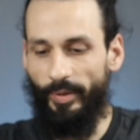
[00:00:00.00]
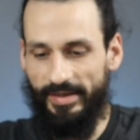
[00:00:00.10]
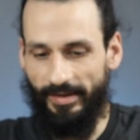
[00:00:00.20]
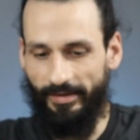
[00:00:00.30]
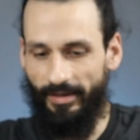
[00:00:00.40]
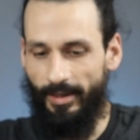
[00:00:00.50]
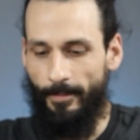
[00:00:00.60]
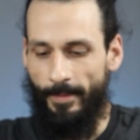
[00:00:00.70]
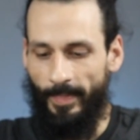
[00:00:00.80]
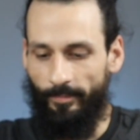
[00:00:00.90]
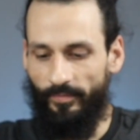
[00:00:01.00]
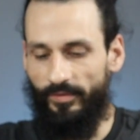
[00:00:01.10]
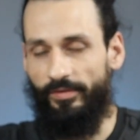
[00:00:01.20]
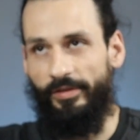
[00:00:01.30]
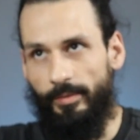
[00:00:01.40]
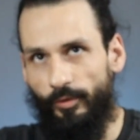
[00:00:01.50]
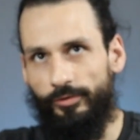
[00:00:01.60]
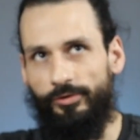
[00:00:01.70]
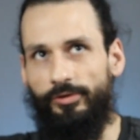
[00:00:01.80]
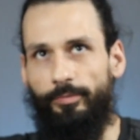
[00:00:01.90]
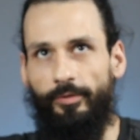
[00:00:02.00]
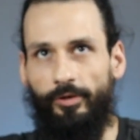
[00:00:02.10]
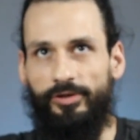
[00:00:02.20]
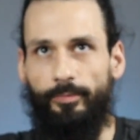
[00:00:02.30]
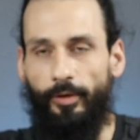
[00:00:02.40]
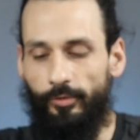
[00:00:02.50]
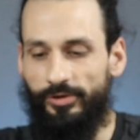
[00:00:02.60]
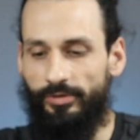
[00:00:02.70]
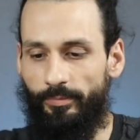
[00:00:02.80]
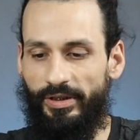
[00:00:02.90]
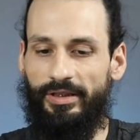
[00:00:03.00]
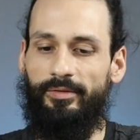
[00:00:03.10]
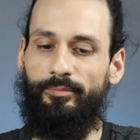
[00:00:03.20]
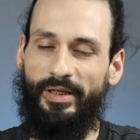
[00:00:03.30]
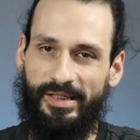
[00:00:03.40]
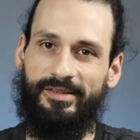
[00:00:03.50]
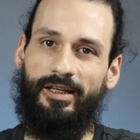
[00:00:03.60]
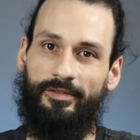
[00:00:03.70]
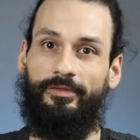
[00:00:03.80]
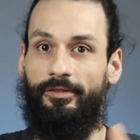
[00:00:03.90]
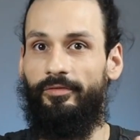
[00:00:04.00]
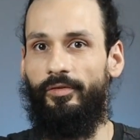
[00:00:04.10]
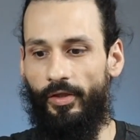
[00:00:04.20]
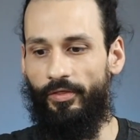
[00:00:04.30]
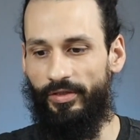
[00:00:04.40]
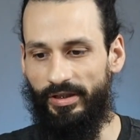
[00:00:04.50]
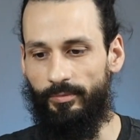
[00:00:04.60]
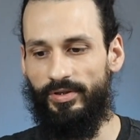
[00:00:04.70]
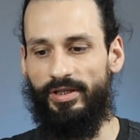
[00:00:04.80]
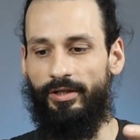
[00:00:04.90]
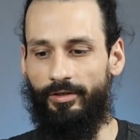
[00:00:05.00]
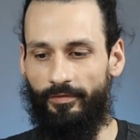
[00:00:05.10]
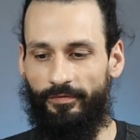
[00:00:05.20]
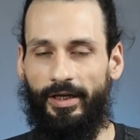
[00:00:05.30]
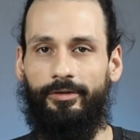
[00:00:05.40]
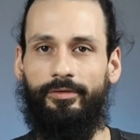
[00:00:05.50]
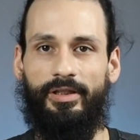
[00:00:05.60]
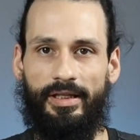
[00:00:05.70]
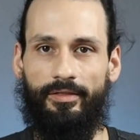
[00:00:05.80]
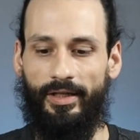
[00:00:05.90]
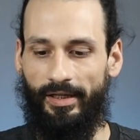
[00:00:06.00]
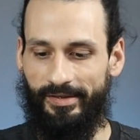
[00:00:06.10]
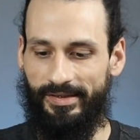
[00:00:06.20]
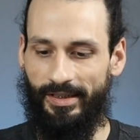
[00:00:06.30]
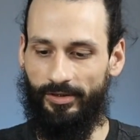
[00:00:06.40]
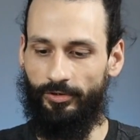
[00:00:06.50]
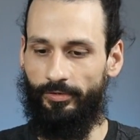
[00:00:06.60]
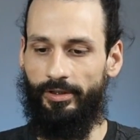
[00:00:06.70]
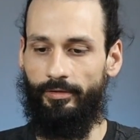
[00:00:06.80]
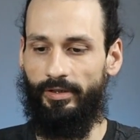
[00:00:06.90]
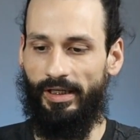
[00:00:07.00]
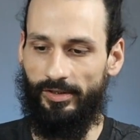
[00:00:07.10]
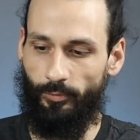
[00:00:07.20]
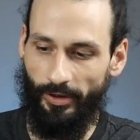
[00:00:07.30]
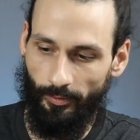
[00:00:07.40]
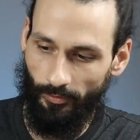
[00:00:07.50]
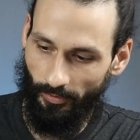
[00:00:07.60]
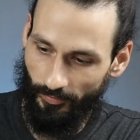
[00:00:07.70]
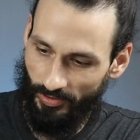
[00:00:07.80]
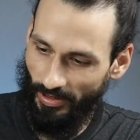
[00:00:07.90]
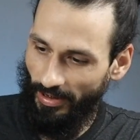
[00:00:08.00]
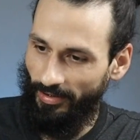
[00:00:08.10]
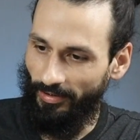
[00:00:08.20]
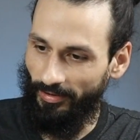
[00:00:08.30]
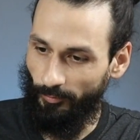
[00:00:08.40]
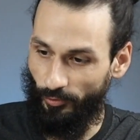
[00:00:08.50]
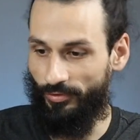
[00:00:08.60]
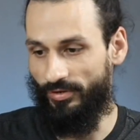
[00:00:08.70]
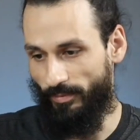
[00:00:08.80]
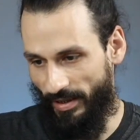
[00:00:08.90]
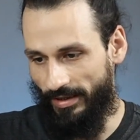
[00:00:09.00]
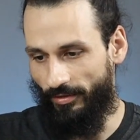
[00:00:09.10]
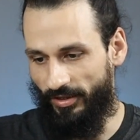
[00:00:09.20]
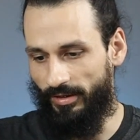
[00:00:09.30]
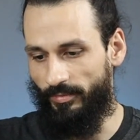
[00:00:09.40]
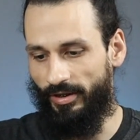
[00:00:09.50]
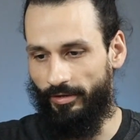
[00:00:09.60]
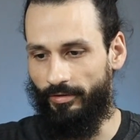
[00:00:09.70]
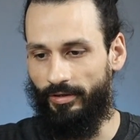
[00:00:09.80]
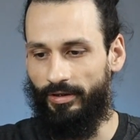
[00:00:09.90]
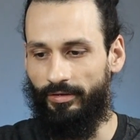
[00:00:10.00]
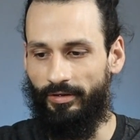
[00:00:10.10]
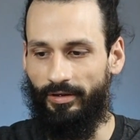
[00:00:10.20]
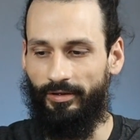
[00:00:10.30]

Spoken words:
But basically, theme boosters are supposed to be based off of the themes that are found in that set. So here it has werewolves, which is the main theme here in